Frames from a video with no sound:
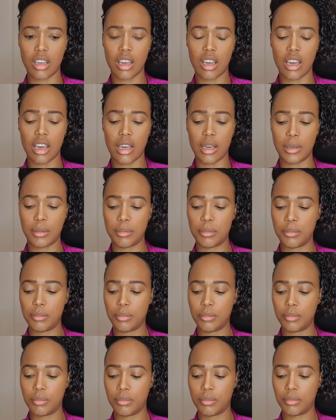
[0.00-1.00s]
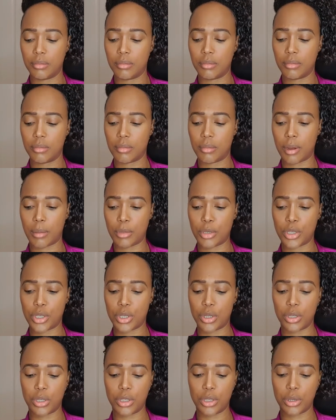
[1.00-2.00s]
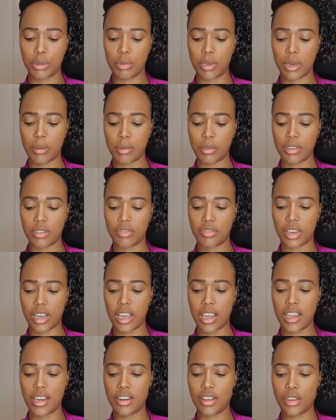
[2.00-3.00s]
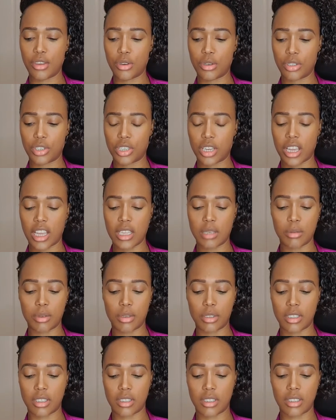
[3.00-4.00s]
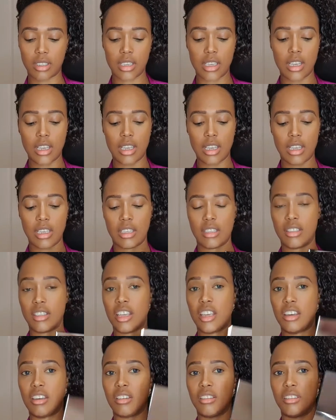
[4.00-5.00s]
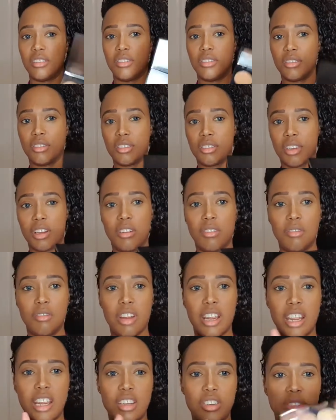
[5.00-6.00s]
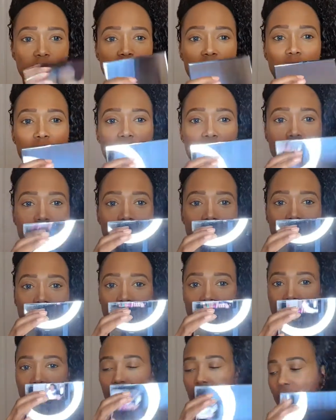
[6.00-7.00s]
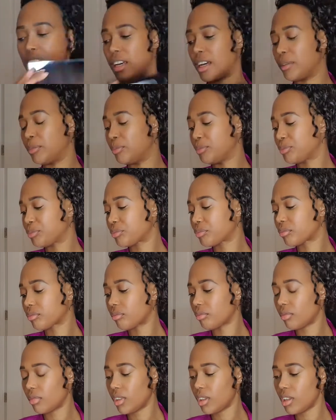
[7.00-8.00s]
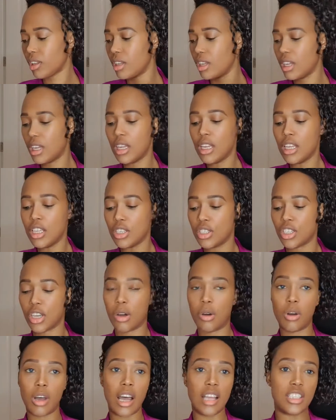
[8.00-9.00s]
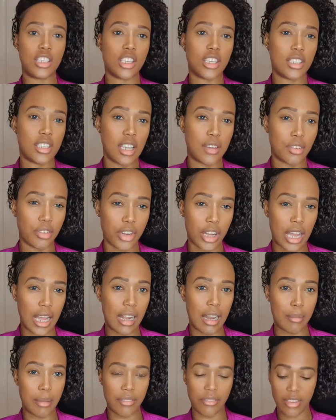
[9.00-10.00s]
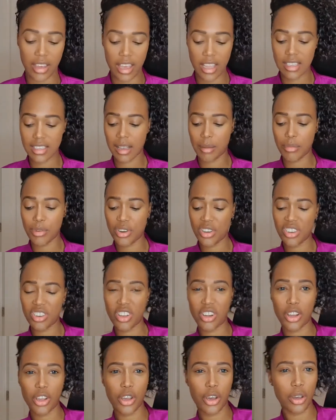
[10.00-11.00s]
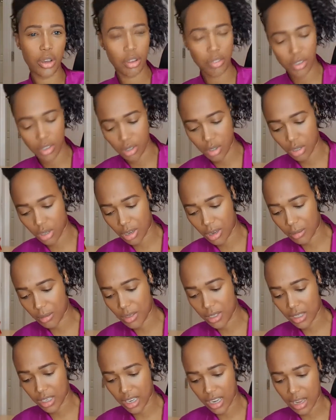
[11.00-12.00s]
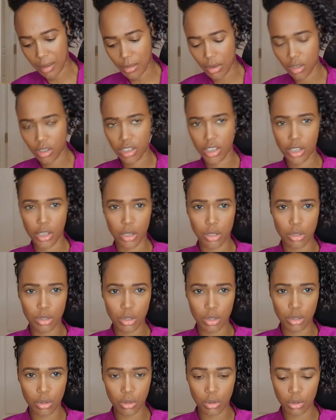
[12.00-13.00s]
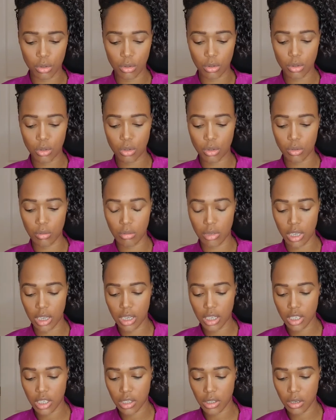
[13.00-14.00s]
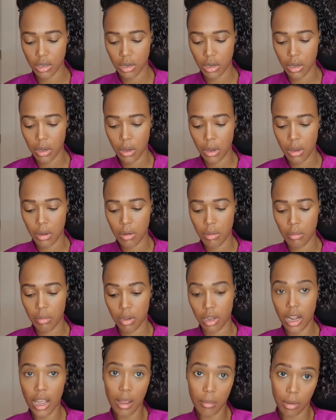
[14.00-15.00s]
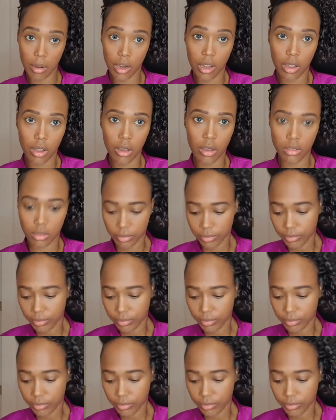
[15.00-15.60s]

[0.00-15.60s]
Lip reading: I'm sure you'll be able to find your shades because it's in a range of different shades. So it's like that. So as you can see, I've already outlined my face. I'm not gonna go over the top today. I'm not gonna go too much, but I am gonna go.